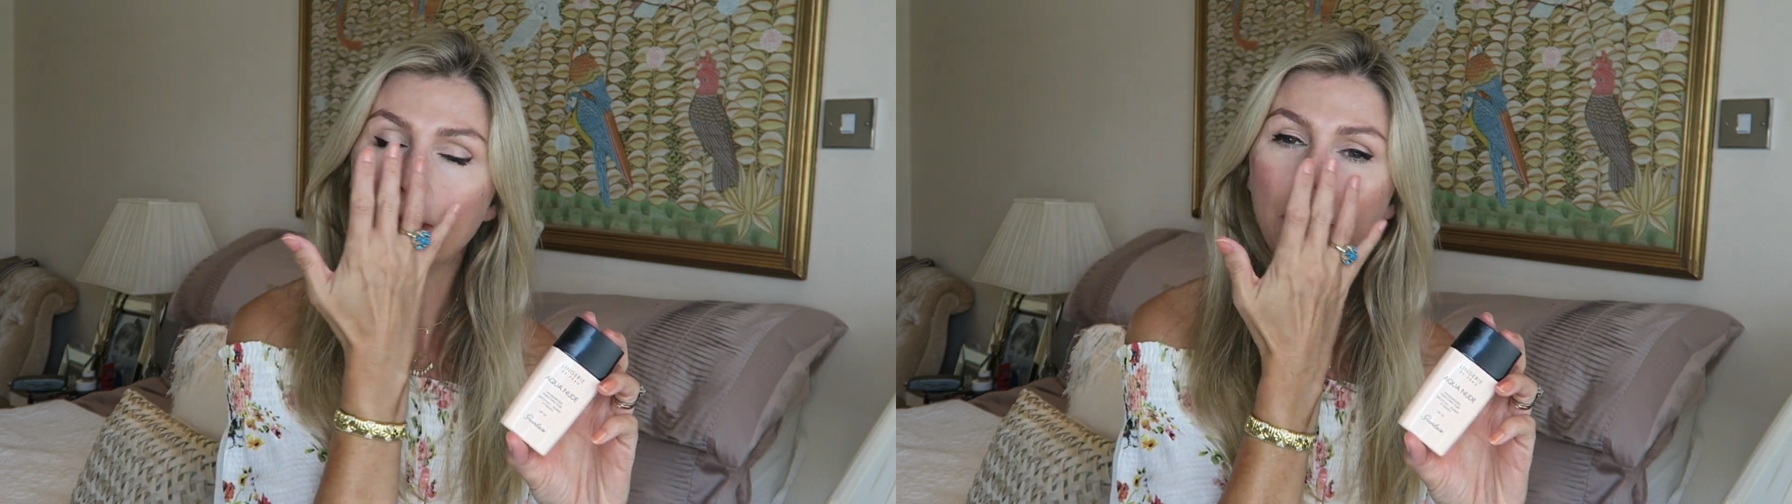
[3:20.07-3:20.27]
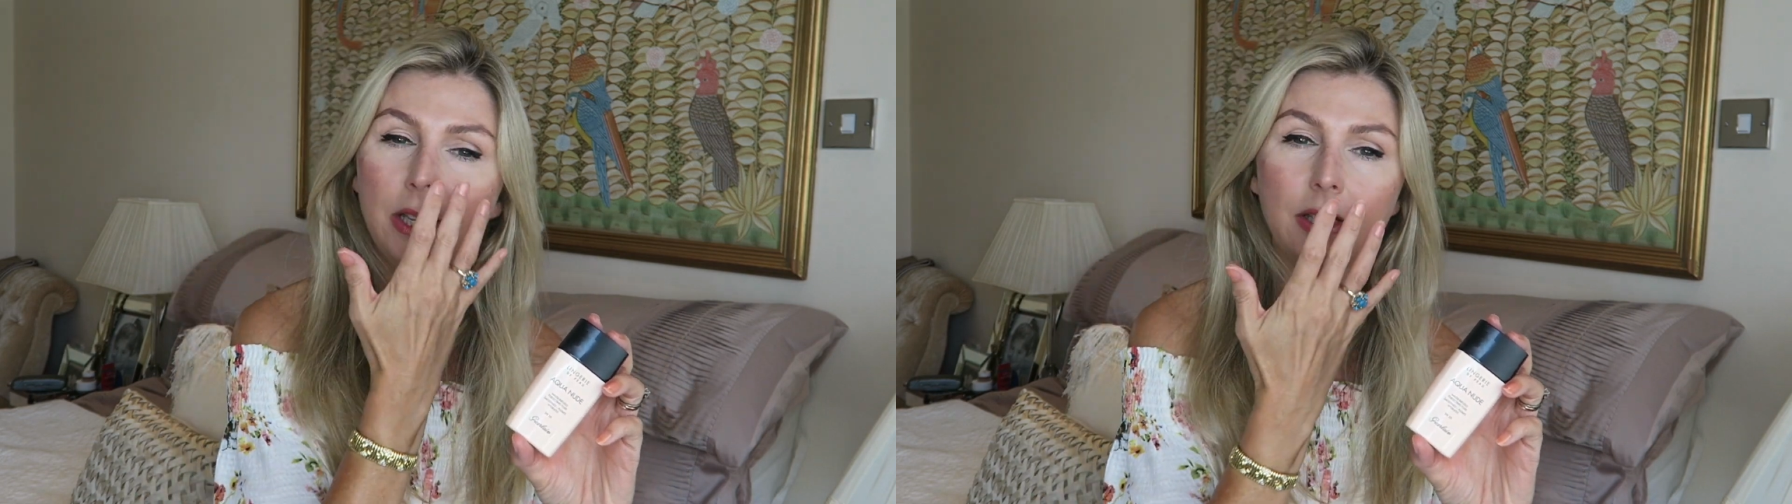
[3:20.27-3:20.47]

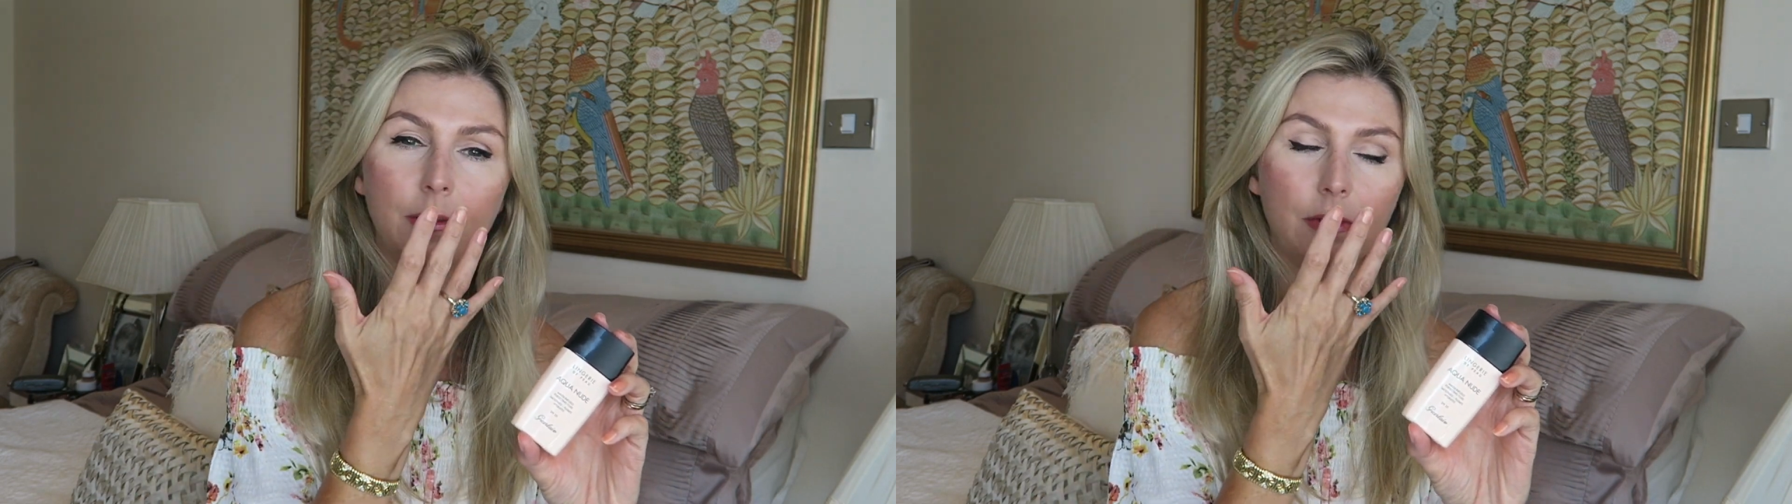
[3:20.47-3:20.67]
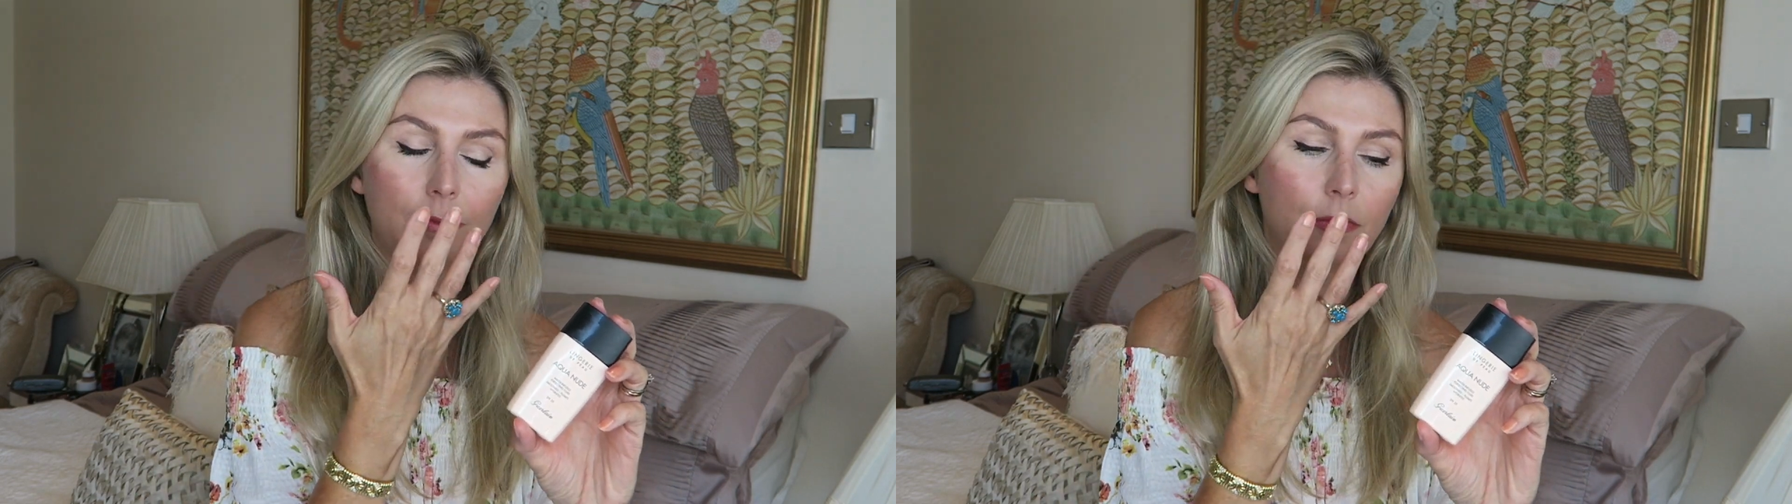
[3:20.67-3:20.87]

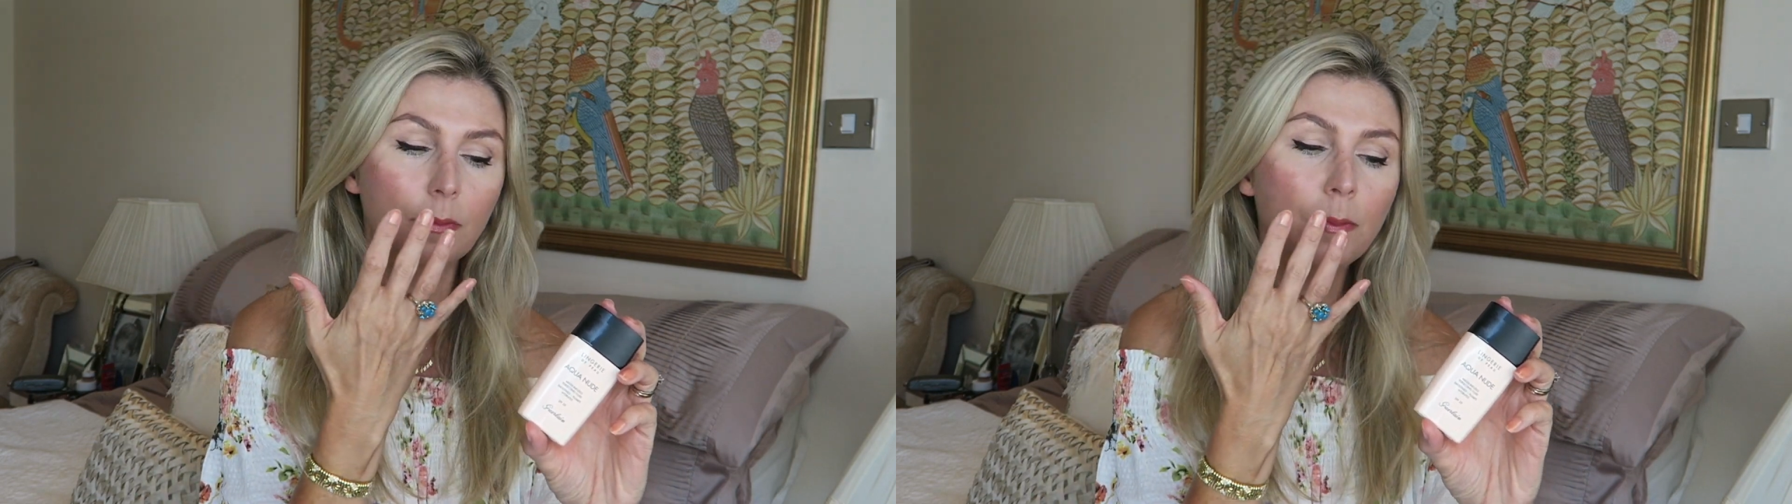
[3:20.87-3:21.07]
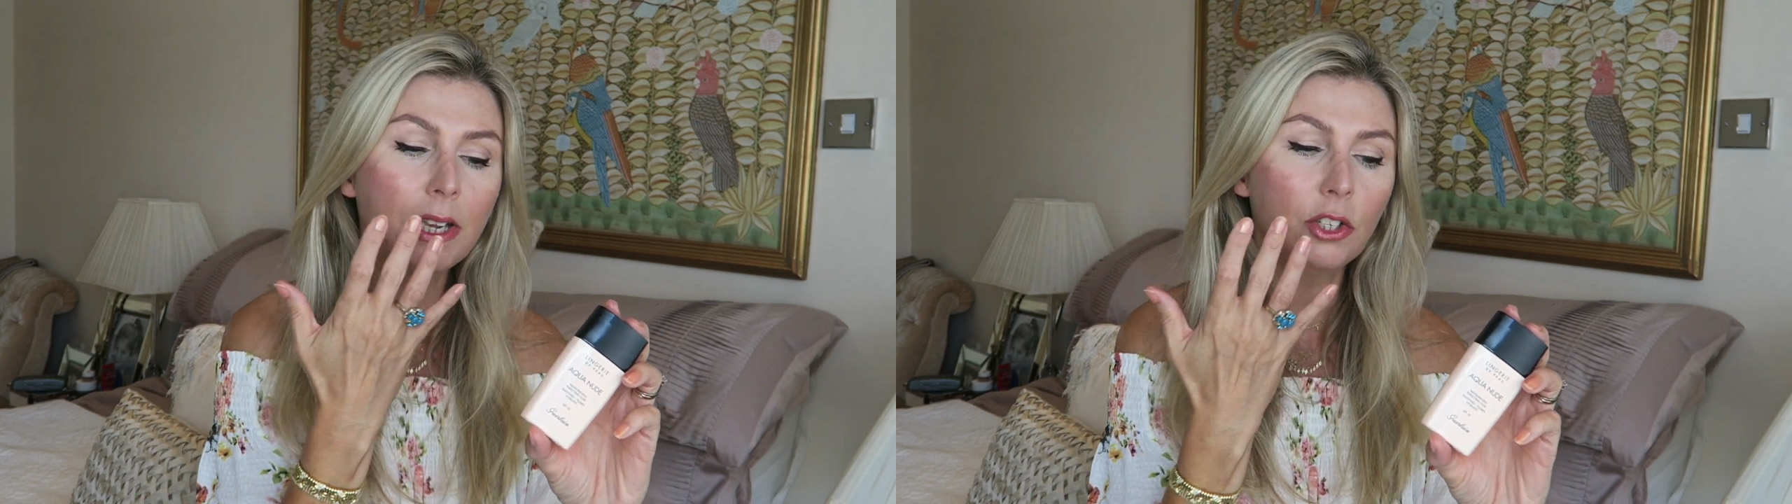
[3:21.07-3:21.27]

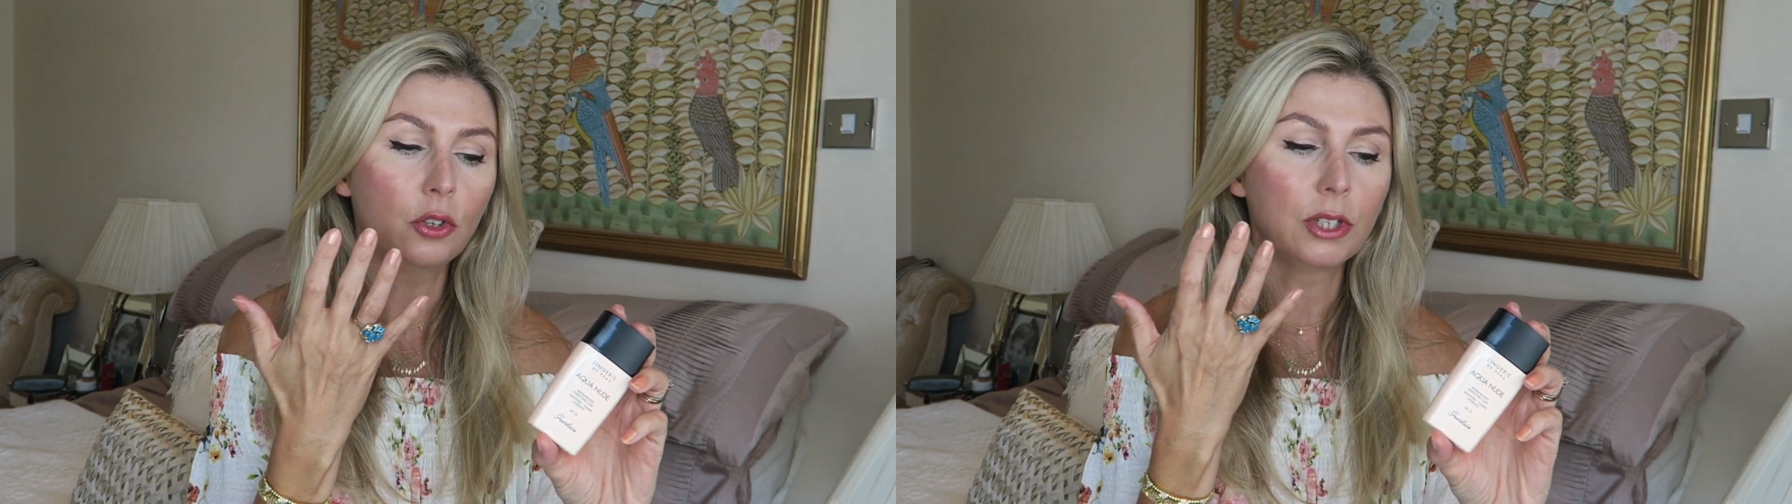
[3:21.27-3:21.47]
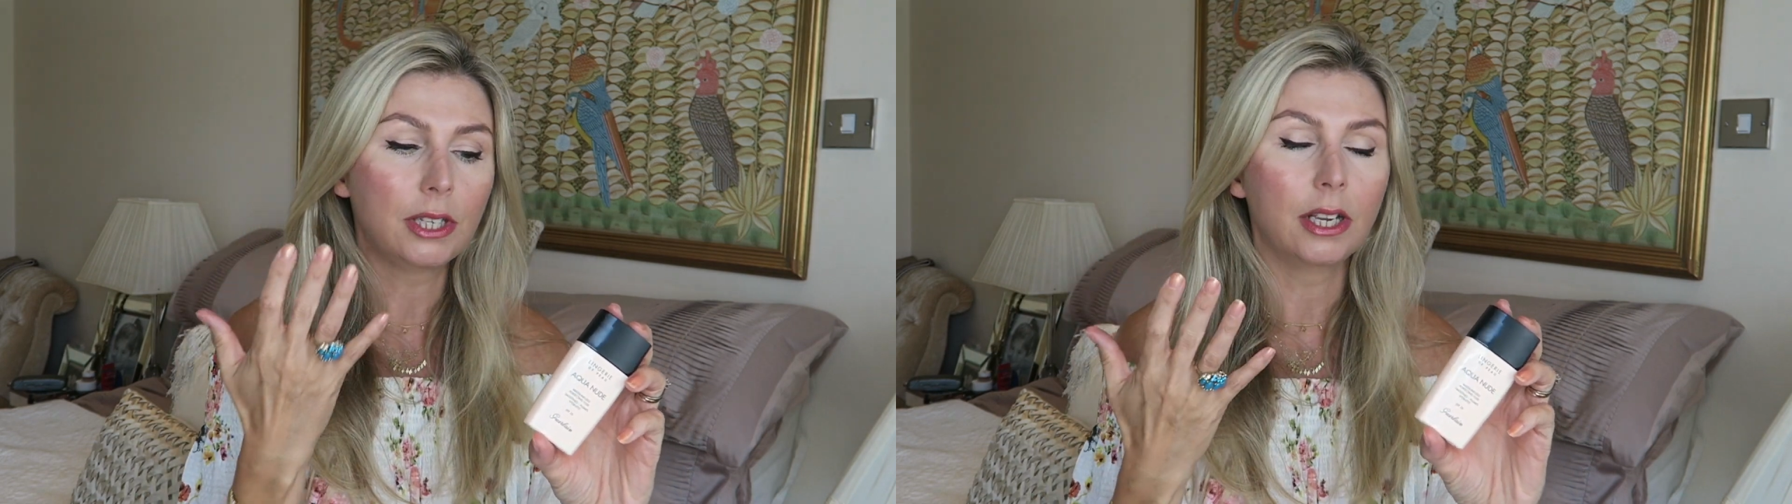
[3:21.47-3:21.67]

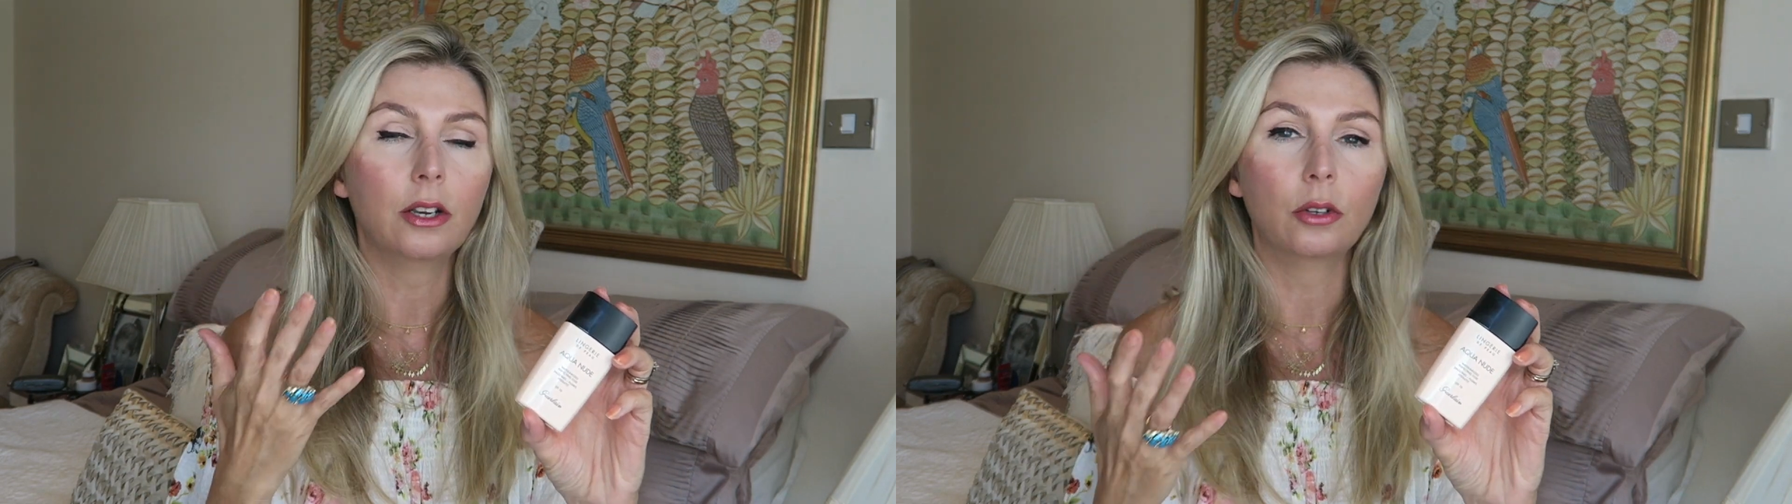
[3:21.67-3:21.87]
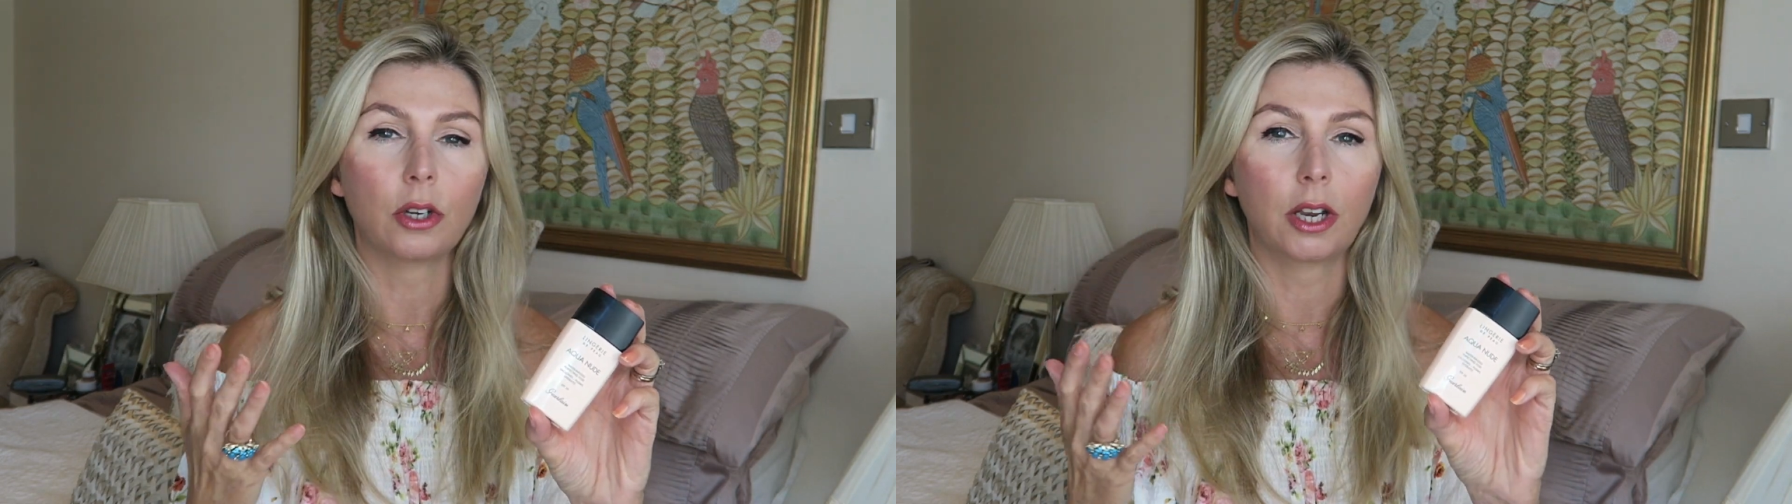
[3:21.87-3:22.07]
makes your
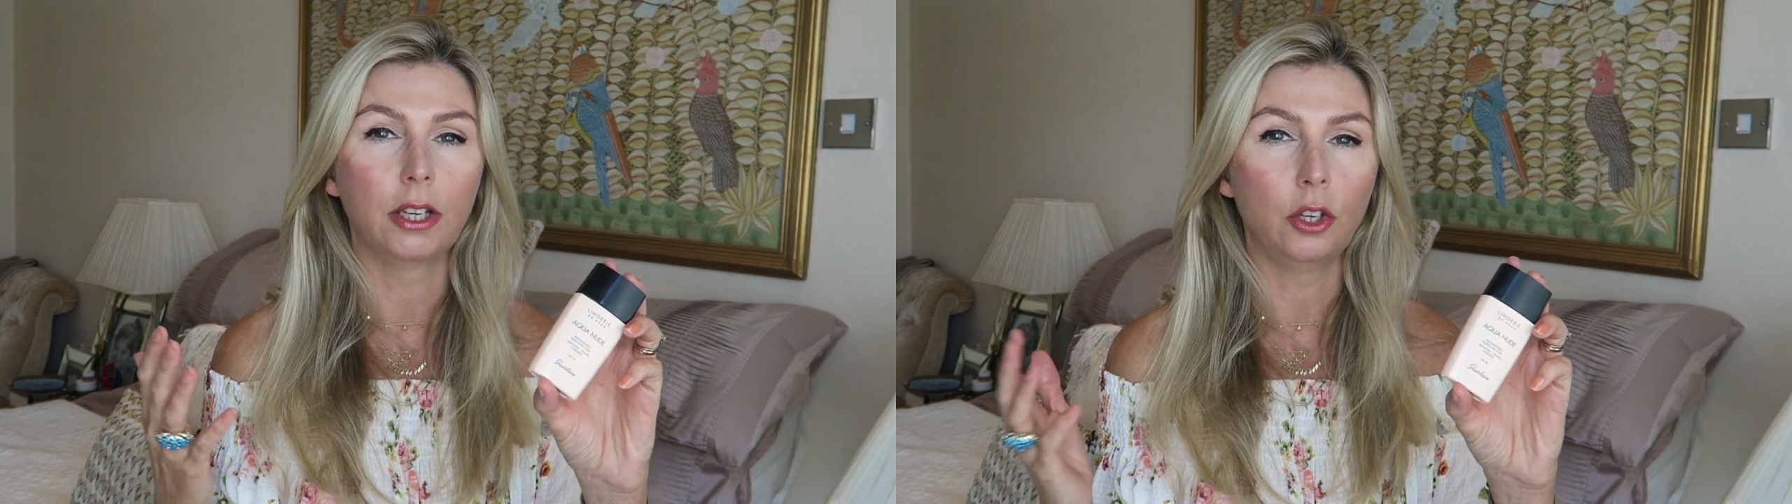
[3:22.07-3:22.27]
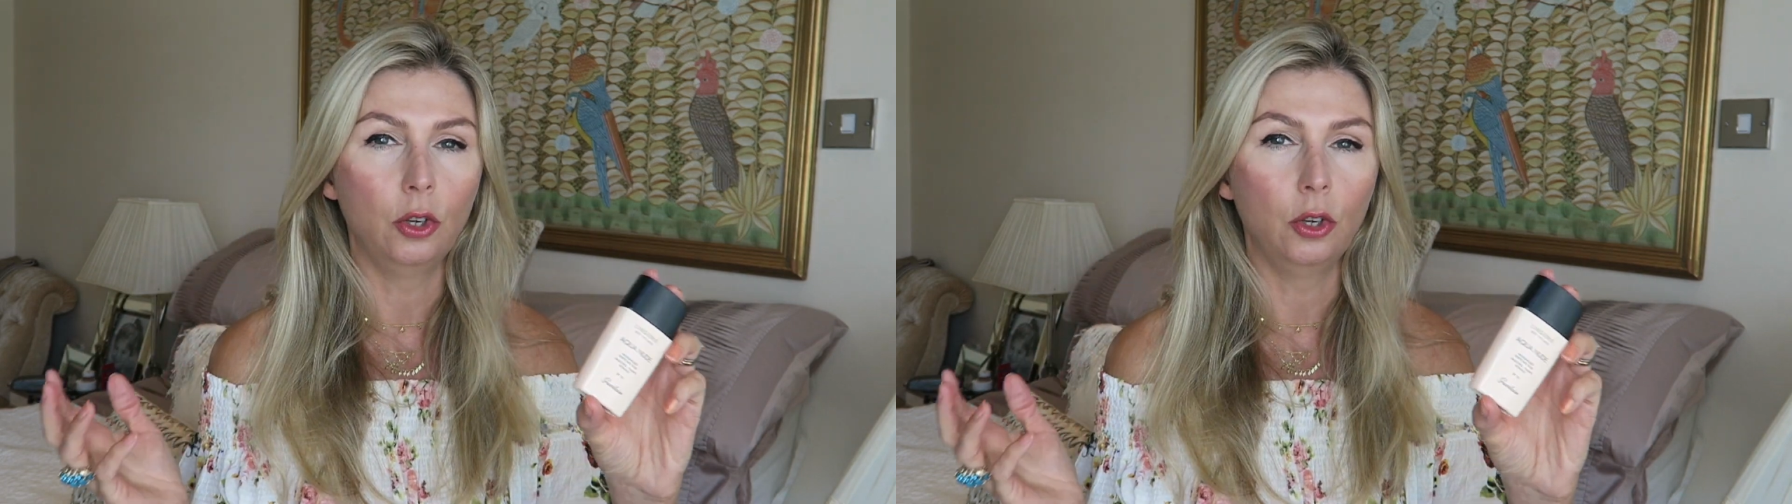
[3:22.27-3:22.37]
skin look like